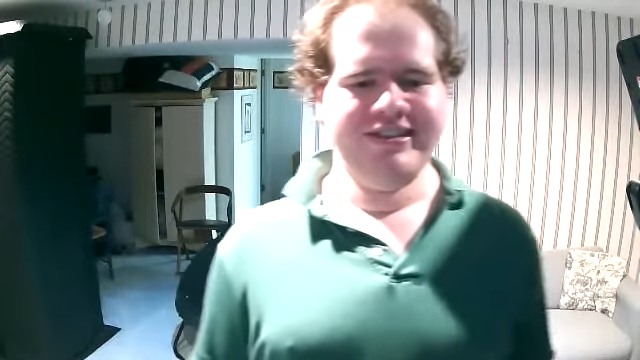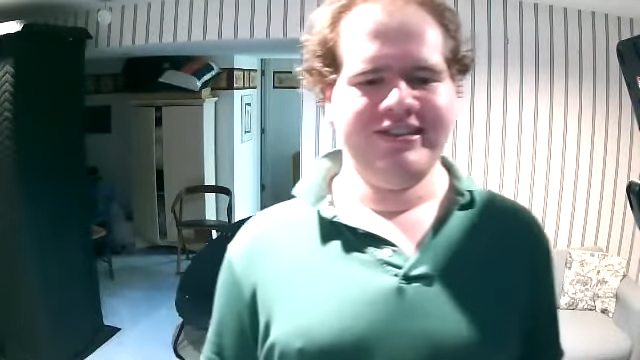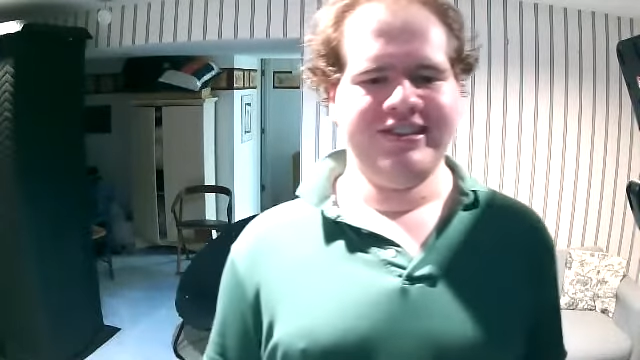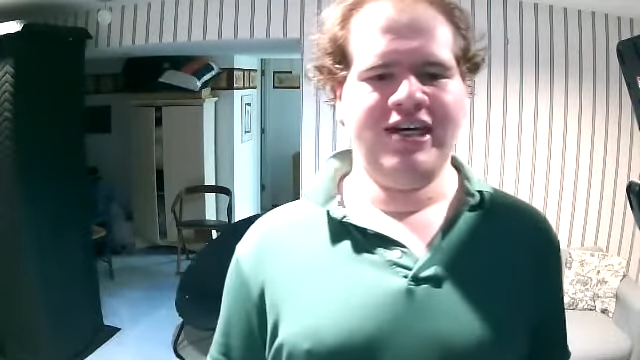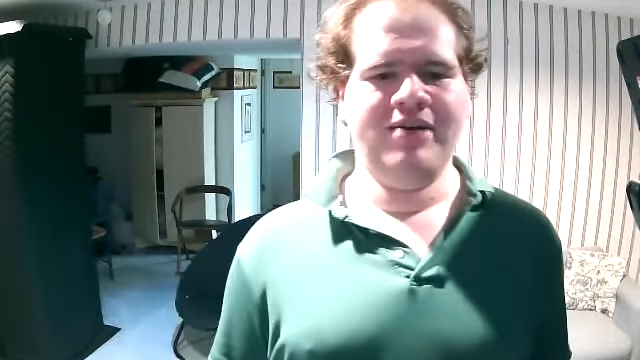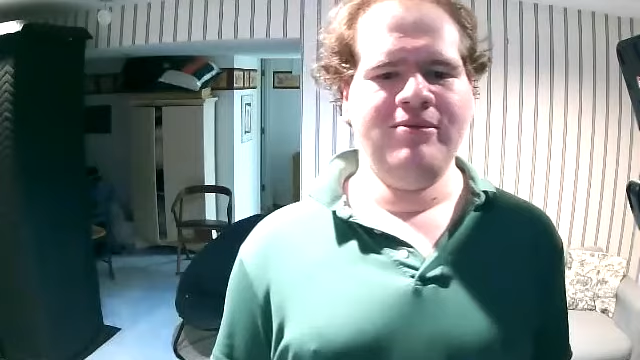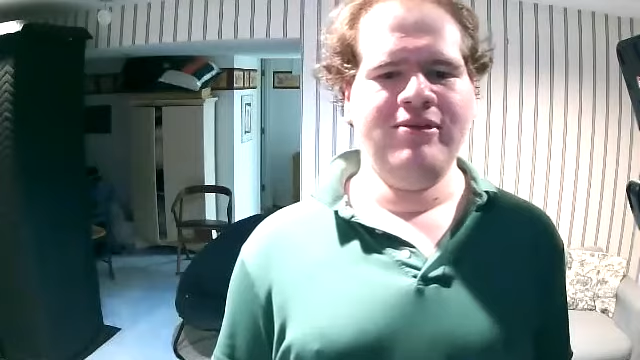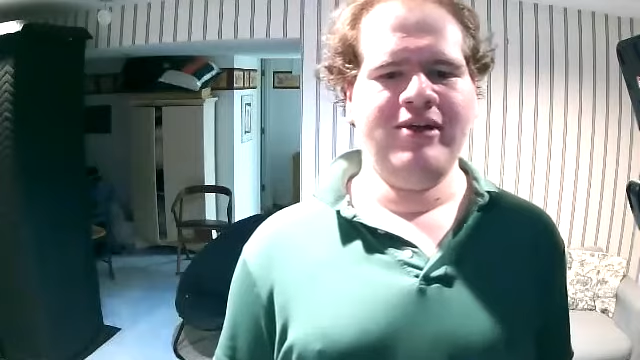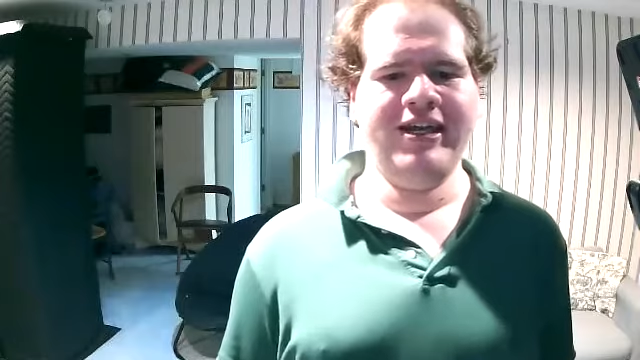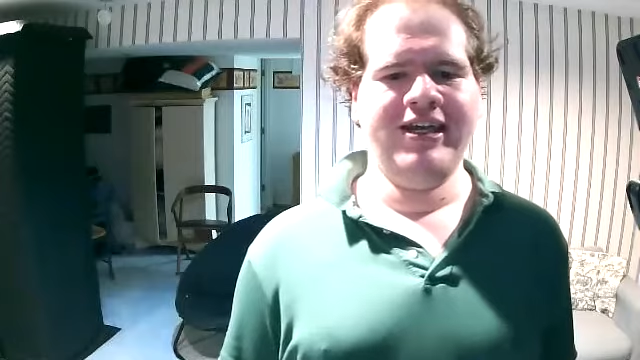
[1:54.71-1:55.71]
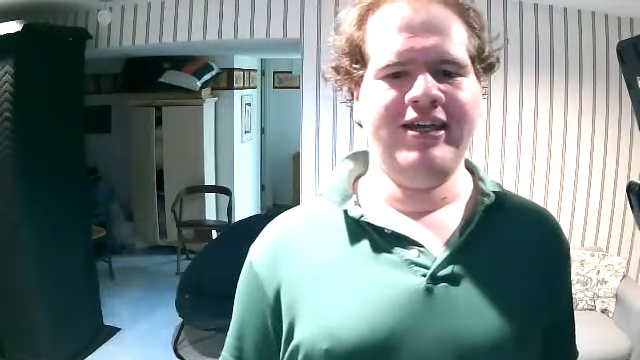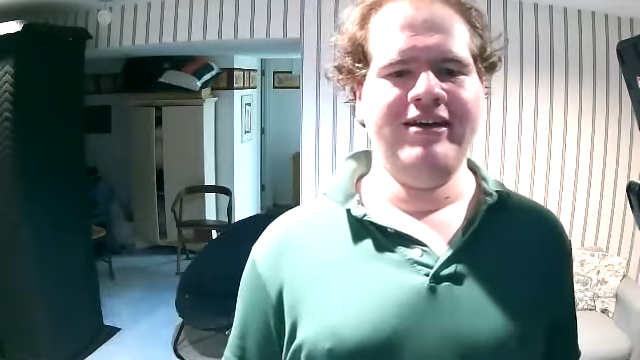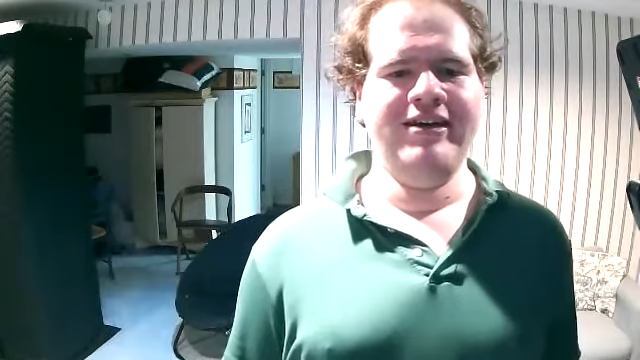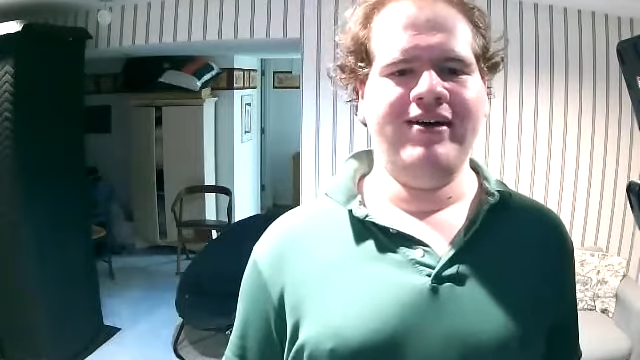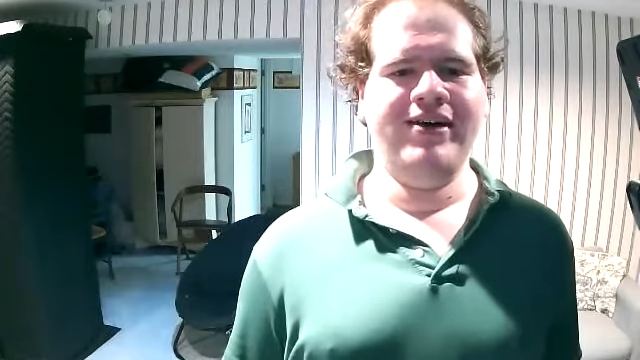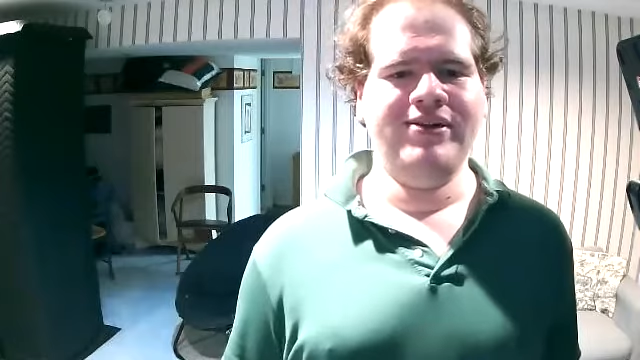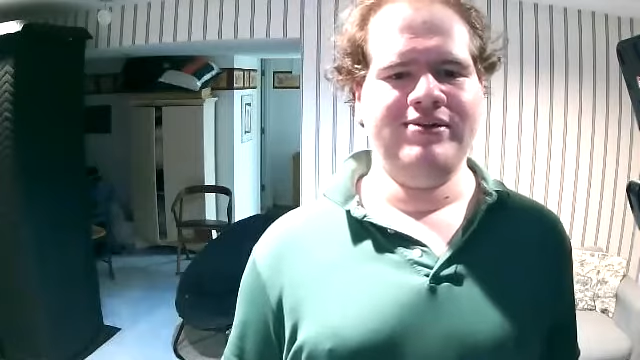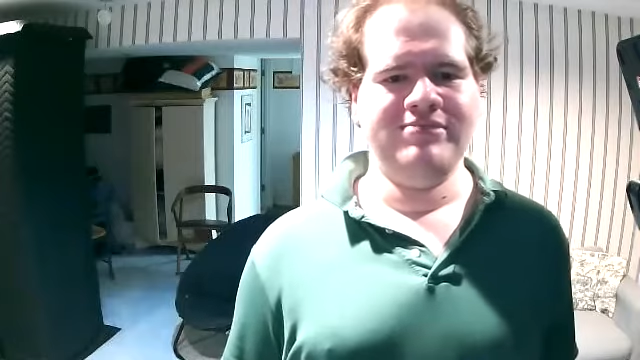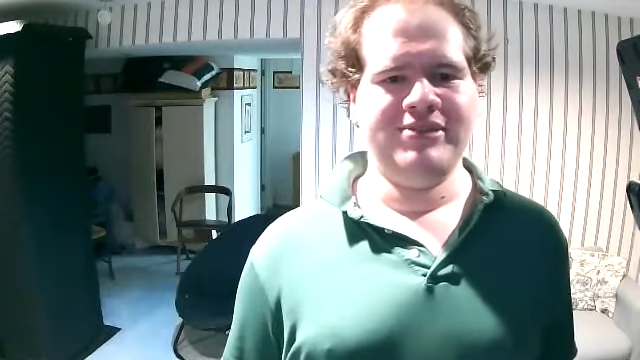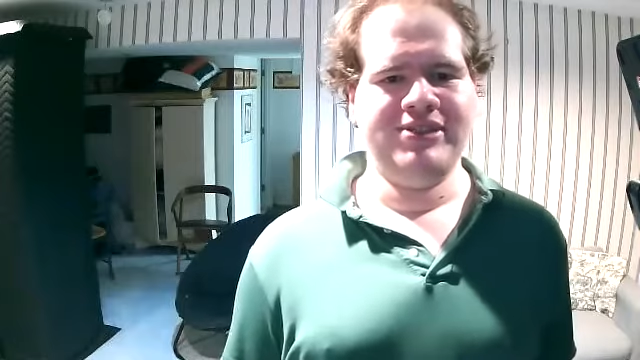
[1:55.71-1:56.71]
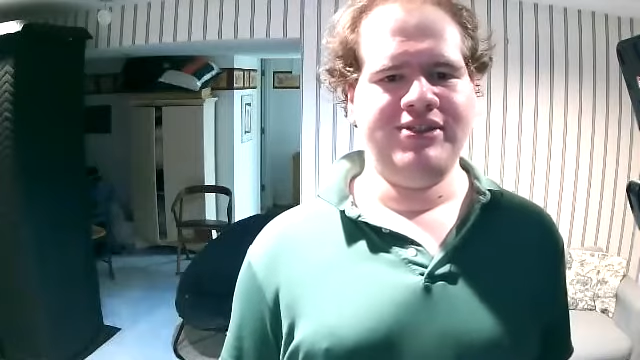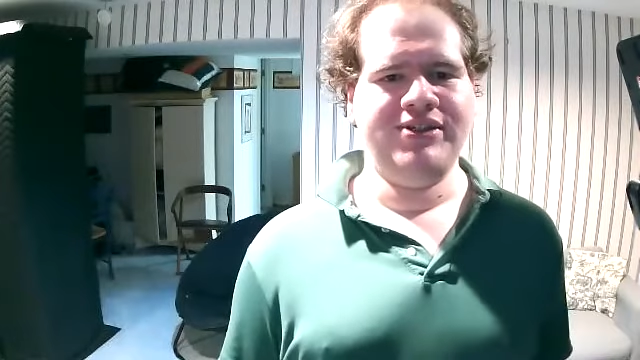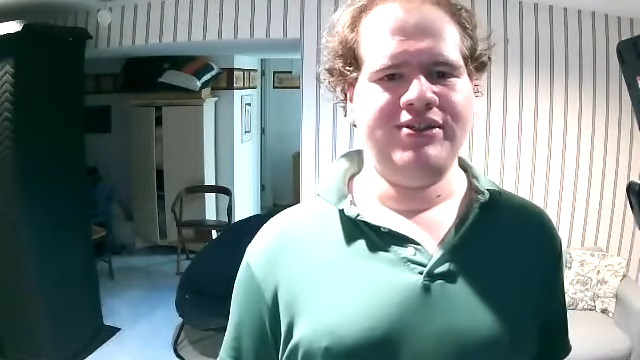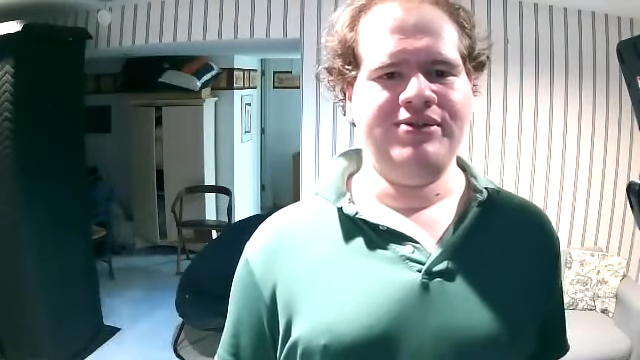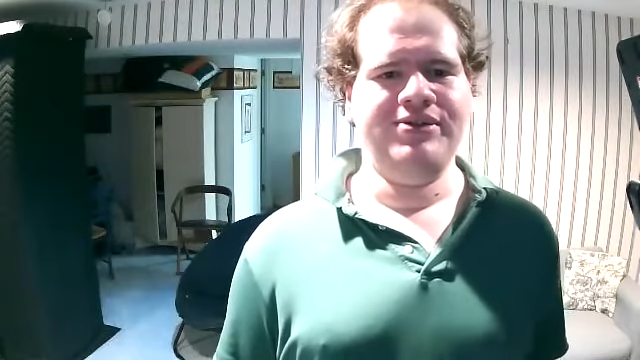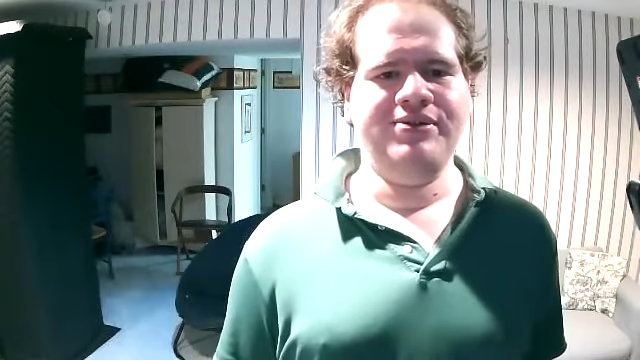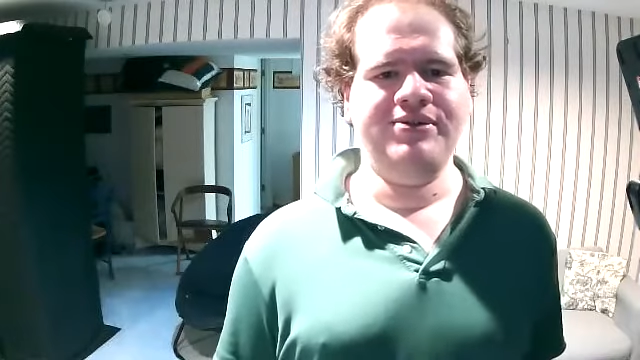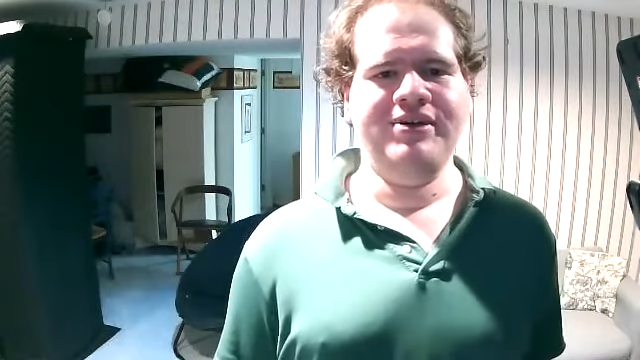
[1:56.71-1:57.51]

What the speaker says: is come running home to you.